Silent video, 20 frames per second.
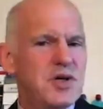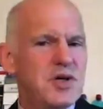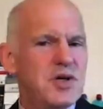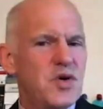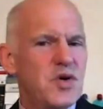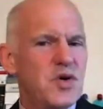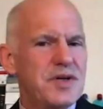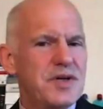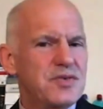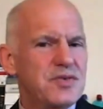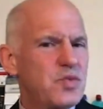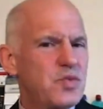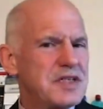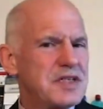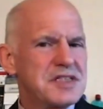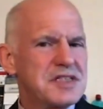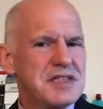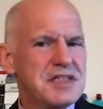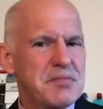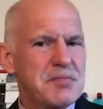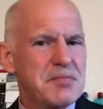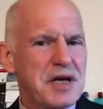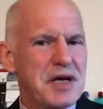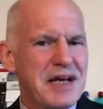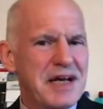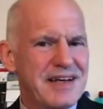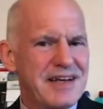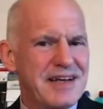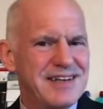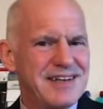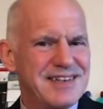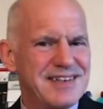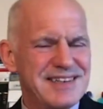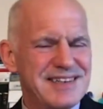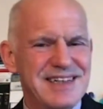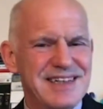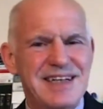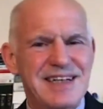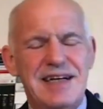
be always one step ahead.